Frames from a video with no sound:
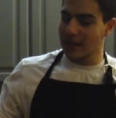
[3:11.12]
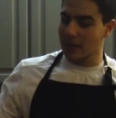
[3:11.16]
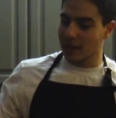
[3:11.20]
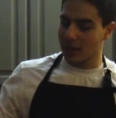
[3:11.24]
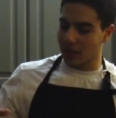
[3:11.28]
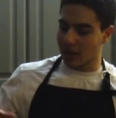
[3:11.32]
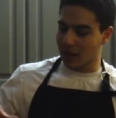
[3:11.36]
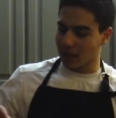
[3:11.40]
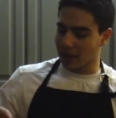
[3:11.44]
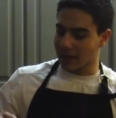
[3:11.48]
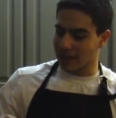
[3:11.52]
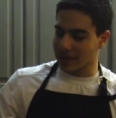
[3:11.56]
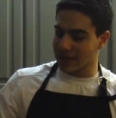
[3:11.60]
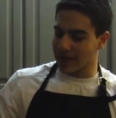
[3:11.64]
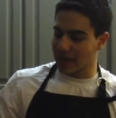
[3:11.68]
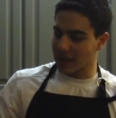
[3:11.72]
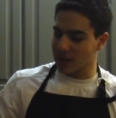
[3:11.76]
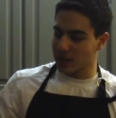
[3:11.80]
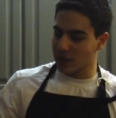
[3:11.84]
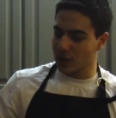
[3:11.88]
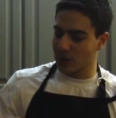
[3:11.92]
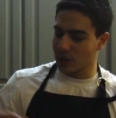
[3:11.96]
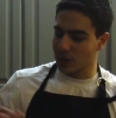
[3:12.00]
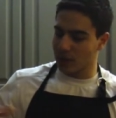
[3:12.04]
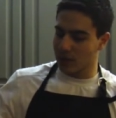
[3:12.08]

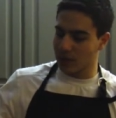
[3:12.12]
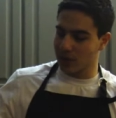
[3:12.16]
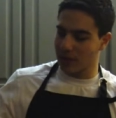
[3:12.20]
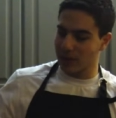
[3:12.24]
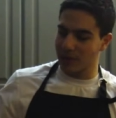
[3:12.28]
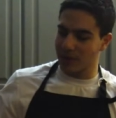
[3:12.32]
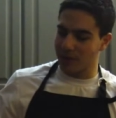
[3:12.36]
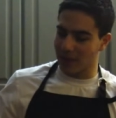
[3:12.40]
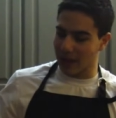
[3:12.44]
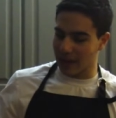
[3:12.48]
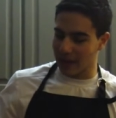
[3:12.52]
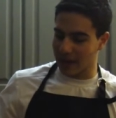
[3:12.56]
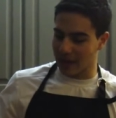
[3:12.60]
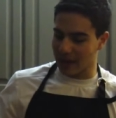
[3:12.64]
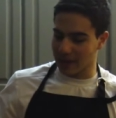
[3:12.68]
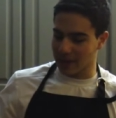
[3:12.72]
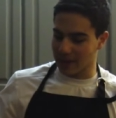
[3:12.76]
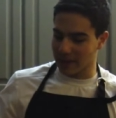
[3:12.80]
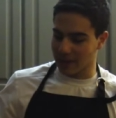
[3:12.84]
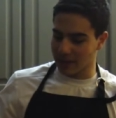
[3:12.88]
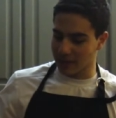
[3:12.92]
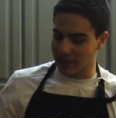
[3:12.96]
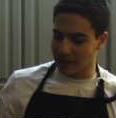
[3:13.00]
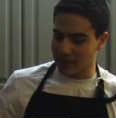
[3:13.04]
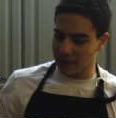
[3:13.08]
attached to 3 fatty
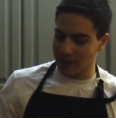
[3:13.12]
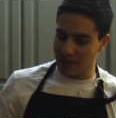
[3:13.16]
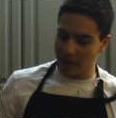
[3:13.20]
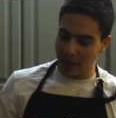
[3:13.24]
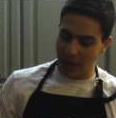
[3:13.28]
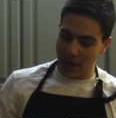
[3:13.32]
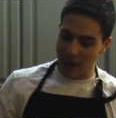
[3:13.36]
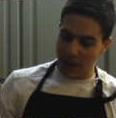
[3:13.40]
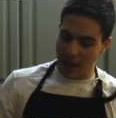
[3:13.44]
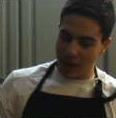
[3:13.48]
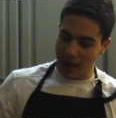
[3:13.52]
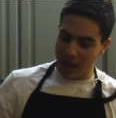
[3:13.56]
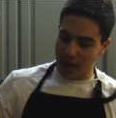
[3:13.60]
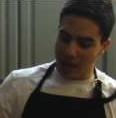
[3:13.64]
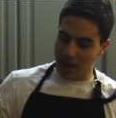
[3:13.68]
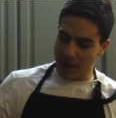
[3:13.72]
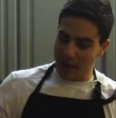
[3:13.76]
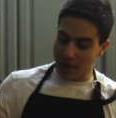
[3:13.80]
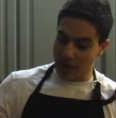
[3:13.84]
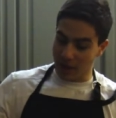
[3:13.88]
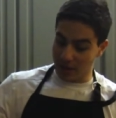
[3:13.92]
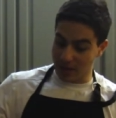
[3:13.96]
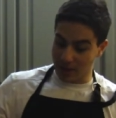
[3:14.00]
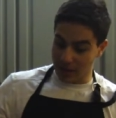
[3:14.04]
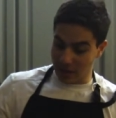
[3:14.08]
acids.
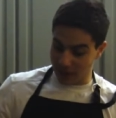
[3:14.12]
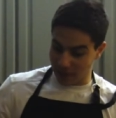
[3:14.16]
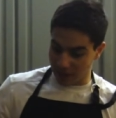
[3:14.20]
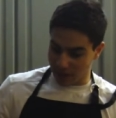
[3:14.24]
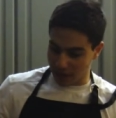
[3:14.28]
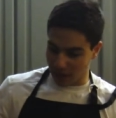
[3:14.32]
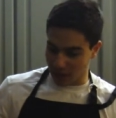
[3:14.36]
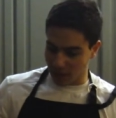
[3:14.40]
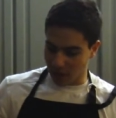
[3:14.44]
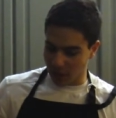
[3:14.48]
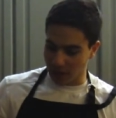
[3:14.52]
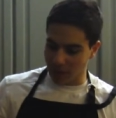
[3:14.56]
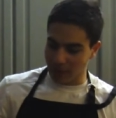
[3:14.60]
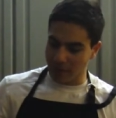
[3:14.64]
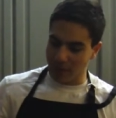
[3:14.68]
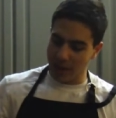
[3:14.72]
They're different though.